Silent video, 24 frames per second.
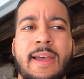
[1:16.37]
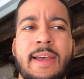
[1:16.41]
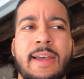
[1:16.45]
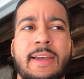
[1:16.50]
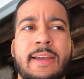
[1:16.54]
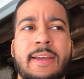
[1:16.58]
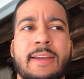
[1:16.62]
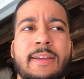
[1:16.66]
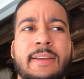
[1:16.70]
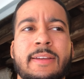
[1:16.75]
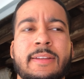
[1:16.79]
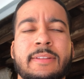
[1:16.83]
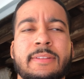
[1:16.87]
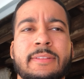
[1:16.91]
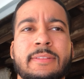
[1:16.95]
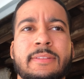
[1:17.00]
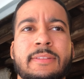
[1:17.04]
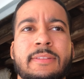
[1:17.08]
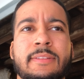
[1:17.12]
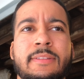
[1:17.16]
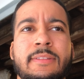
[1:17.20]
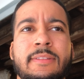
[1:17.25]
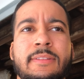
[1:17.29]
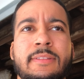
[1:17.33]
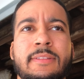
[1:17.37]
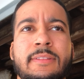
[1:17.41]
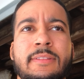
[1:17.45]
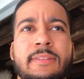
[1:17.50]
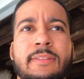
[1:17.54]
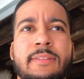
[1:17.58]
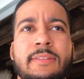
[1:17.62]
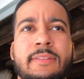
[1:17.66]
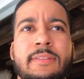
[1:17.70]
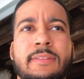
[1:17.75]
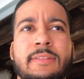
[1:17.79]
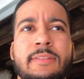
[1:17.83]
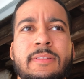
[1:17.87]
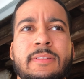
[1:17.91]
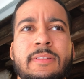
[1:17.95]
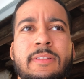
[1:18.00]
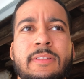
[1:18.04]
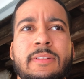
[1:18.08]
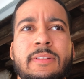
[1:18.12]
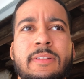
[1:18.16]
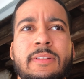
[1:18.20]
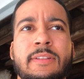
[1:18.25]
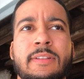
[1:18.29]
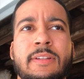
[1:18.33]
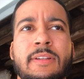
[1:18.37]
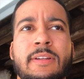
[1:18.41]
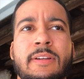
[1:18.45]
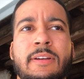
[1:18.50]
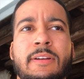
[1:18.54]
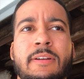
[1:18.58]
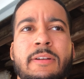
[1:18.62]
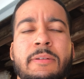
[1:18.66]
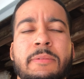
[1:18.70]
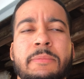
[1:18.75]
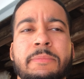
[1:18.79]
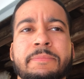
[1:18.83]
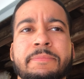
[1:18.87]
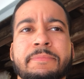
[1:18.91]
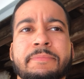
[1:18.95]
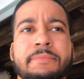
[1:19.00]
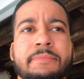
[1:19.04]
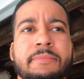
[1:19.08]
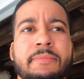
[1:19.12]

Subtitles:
and um,